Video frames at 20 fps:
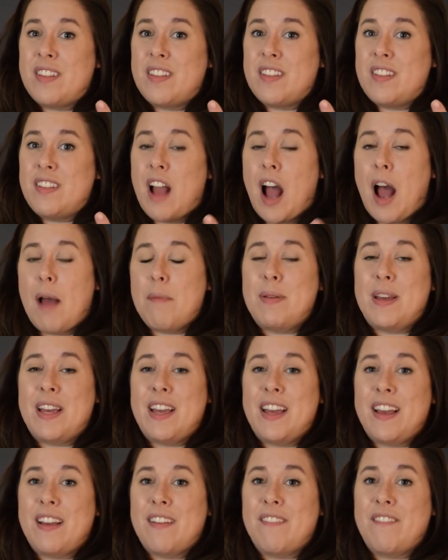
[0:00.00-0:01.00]
not
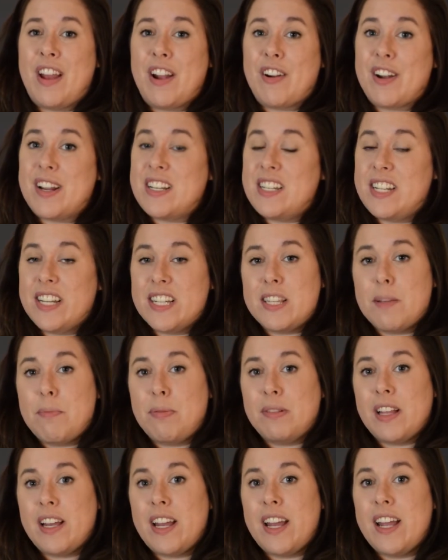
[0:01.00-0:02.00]
being very
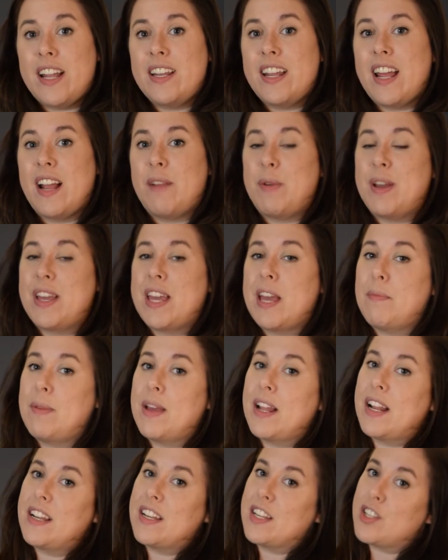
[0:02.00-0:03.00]
disciplined and we keep
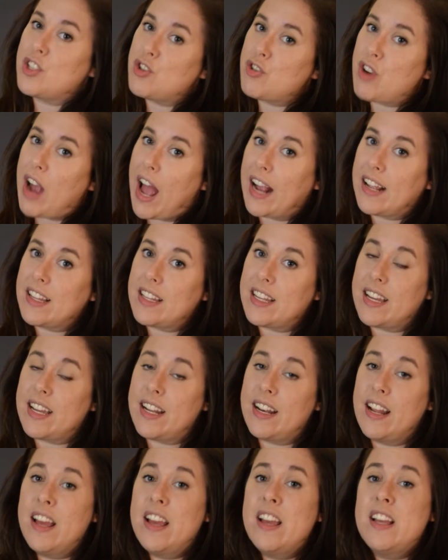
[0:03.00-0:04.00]
getting
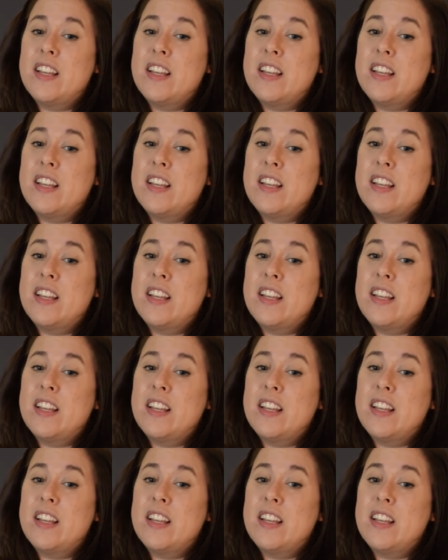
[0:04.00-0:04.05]
distracted.